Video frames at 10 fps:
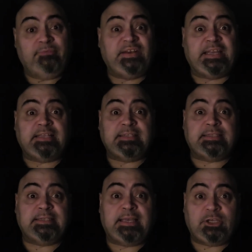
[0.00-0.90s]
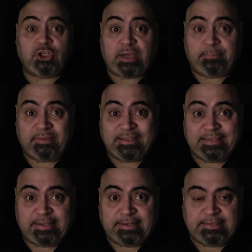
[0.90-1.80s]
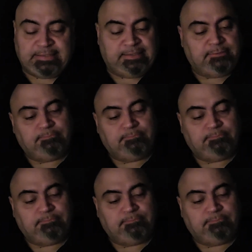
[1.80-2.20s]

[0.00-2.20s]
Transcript: Leviticus chapter 6.